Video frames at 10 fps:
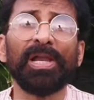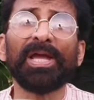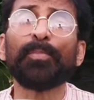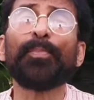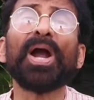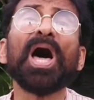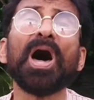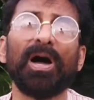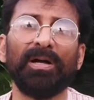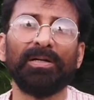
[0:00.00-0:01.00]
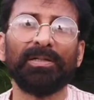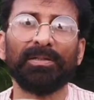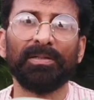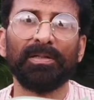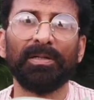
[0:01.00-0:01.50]
like bada.
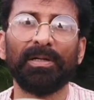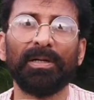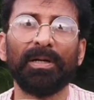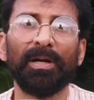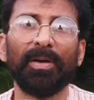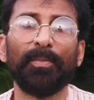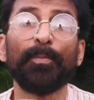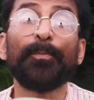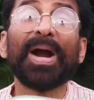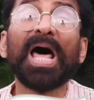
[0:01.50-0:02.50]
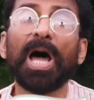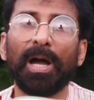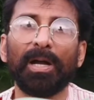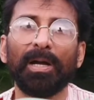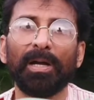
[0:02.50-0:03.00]

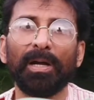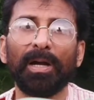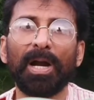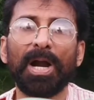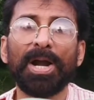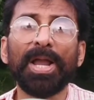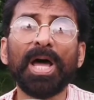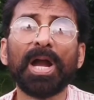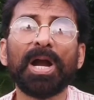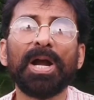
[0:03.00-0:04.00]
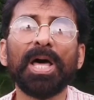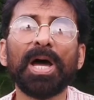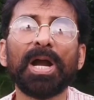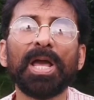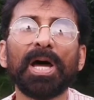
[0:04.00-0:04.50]
Bada. Ra,
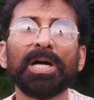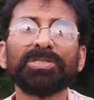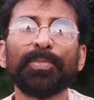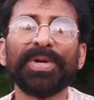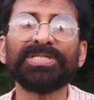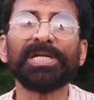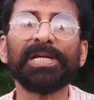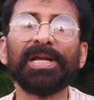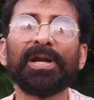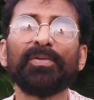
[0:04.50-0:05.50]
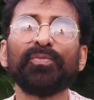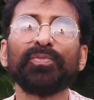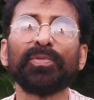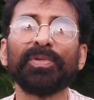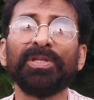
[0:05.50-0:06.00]
ra, ra. So basically,
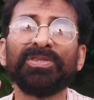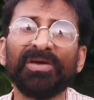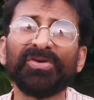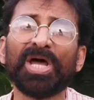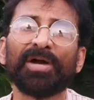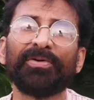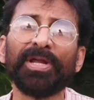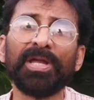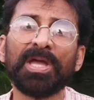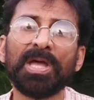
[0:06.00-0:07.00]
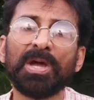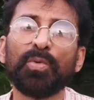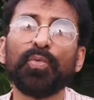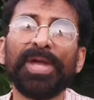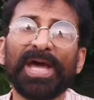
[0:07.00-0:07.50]
in Devanagari,
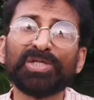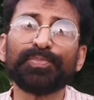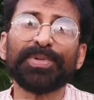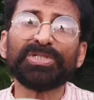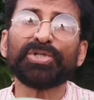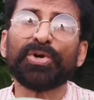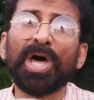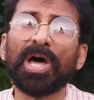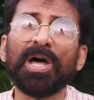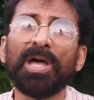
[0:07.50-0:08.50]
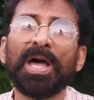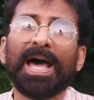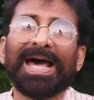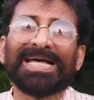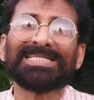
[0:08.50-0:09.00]
we express ra
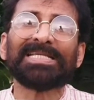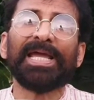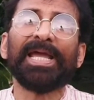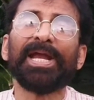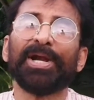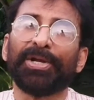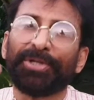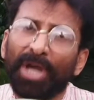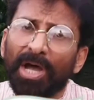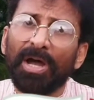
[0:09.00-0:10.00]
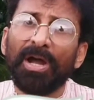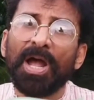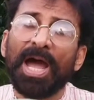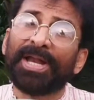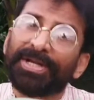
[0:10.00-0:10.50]
as a da
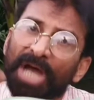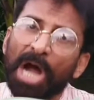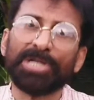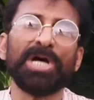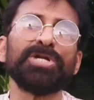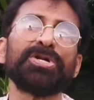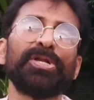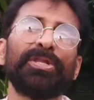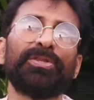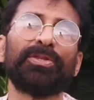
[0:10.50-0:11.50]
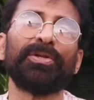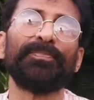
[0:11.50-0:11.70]
and a dot underneath.